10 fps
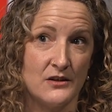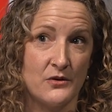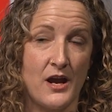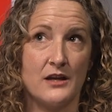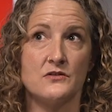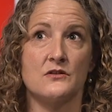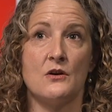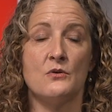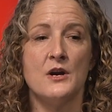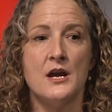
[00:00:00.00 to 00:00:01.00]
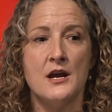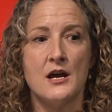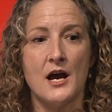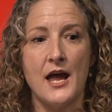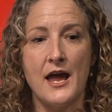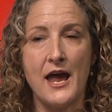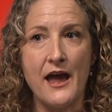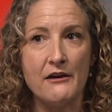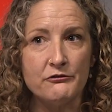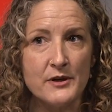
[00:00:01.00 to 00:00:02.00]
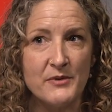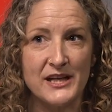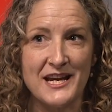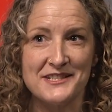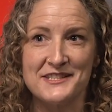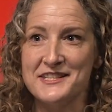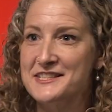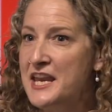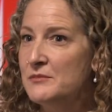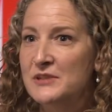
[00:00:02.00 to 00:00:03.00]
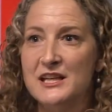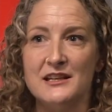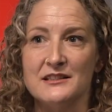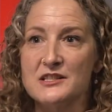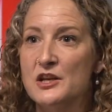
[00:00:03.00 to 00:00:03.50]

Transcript: Okay, so everybody has the same needs.